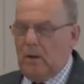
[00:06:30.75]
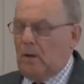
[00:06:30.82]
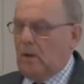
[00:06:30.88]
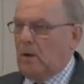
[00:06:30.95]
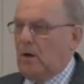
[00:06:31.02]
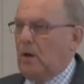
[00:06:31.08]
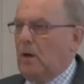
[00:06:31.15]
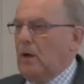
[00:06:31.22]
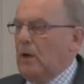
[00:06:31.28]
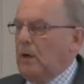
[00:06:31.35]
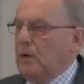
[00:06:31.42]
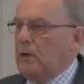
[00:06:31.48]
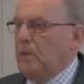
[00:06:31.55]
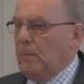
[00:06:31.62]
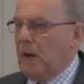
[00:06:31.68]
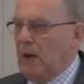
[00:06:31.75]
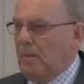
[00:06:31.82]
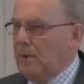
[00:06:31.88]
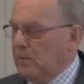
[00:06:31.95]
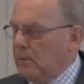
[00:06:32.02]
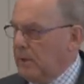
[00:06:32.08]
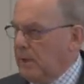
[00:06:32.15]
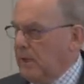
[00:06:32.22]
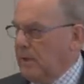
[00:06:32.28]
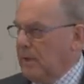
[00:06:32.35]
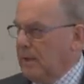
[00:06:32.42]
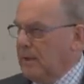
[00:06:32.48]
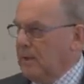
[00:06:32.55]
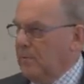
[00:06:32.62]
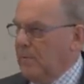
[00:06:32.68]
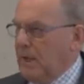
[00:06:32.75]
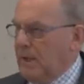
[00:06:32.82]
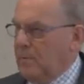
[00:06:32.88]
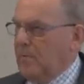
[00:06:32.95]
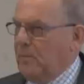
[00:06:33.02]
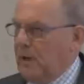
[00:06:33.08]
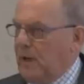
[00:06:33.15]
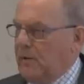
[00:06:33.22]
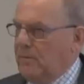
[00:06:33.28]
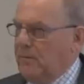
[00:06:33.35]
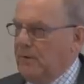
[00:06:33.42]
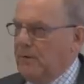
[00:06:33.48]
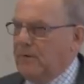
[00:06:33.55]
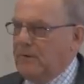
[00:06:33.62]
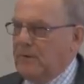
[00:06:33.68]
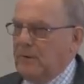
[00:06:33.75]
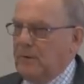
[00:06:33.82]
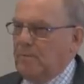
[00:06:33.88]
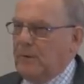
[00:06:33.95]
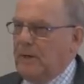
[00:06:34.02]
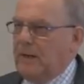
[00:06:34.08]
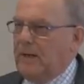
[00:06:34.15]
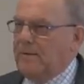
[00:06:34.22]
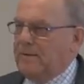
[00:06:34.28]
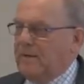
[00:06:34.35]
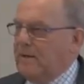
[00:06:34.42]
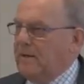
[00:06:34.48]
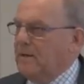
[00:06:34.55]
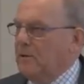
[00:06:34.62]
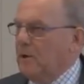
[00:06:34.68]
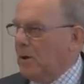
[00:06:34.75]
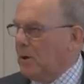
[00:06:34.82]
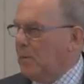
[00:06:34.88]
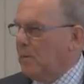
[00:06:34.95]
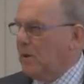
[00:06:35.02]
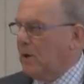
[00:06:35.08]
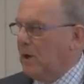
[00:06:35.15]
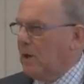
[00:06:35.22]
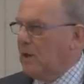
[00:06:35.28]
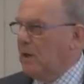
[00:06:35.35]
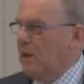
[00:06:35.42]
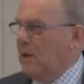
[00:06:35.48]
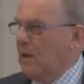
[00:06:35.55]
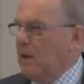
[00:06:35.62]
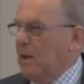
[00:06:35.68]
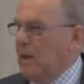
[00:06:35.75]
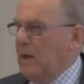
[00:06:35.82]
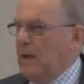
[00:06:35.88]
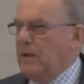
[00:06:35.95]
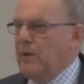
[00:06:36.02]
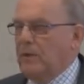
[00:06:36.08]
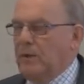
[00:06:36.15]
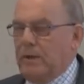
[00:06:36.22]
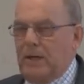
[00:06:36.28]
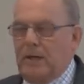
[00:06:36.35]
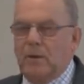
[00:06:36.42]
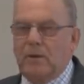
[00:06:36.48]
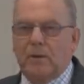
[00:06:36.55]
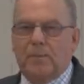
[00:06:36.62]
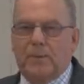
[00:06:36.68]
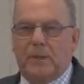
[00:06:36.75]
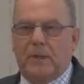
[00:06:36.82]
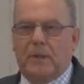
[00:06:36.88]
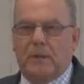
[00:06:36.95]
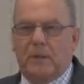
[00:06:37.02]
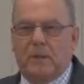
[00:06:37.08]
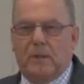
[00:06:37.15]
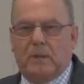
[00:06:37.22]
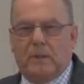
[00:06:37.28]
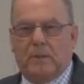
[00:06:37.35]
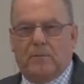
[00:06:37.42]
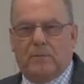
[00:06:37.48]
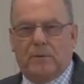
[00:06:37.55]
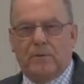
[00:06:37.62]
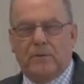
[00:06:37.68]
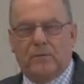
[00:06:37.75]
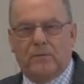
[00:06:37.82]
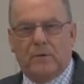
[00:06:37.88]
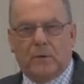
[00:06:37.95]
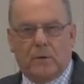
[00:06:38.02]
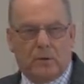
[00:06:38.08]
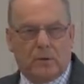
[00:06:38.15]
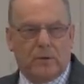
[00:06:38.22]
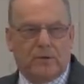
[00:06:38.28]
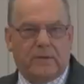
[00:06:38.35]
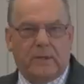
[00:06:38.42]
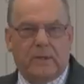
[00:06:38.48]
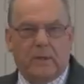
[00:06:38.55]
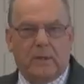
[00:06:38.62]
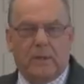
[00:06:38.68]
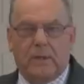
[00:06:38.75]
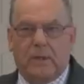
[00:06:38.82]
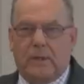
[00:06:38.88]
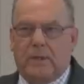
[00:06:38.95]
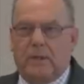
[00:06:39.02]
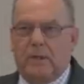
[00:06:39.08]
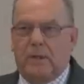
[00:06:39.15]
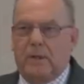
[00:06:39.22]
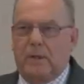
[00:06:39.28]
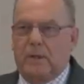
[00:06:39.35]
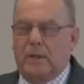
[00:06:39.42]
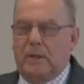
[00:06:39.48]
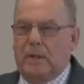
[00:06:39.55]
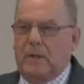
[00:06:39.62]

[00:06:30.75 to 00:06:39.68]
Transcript: Or you might be running a little bed and breakfast place in Cornwall and you could end up in front of a court in London